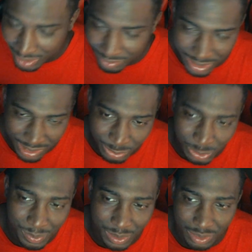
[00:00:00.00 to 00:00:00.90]
we ain't
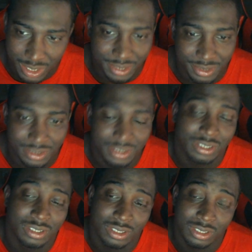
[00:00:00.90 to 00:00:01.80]
tripping on that.
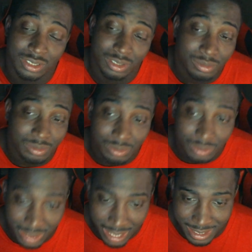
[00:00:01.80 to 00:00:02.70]

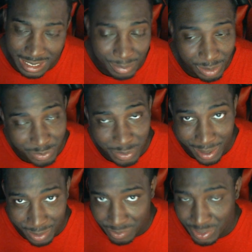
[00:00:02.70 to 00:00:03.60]
Now I need my full
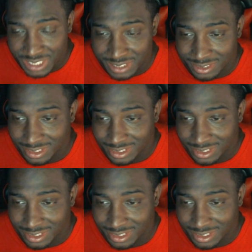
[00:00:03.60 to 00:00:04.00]
power Frieza.